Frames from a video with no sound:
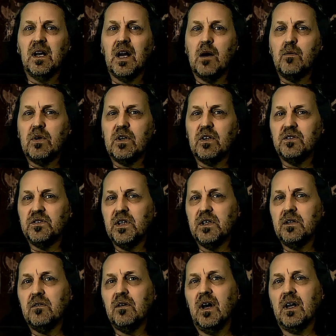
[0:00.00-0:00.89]
And we
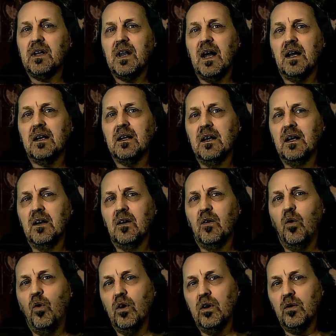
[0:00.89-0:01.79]
continue like that
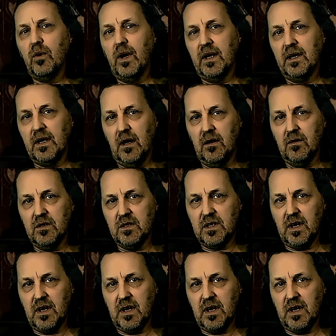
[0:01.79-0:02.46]
all the way down the